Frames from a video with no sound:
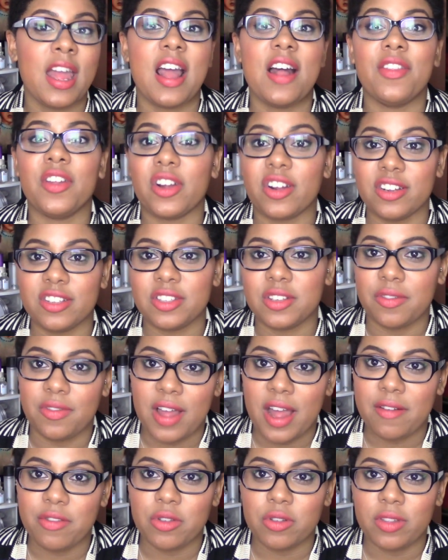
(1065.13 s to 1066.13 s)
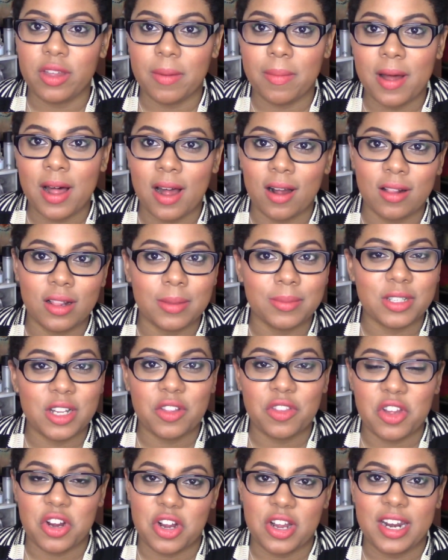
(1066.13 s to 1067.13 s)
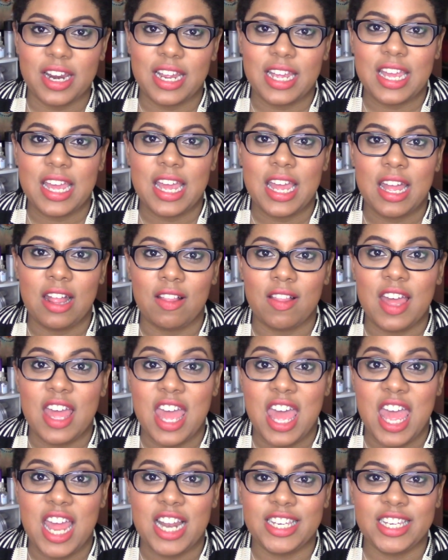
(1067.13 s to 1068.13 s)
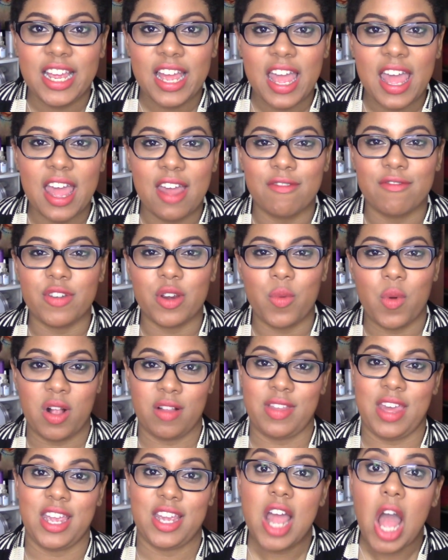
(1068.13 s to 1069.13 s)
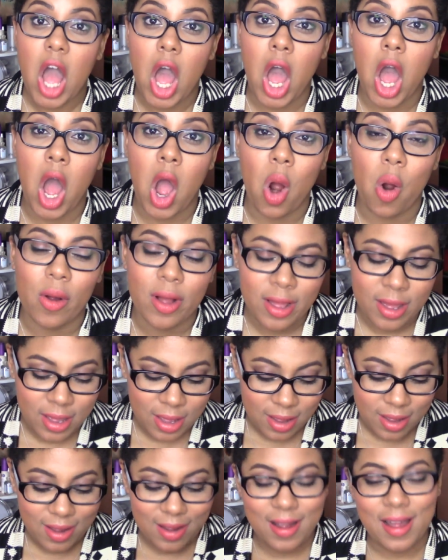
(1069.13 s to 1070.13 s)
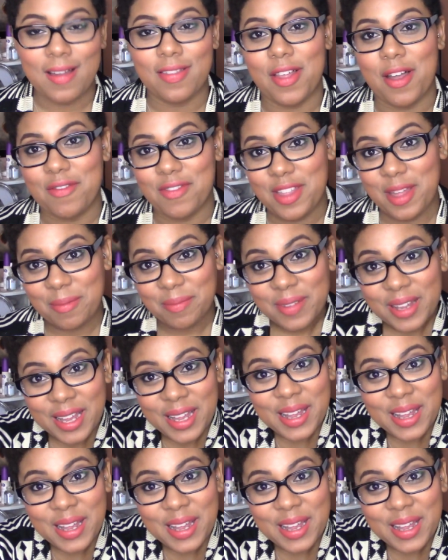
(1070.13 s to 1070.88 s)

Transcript: and they're going to survive through the apocalypse, and they're going to kill it everywhere they go. I love them.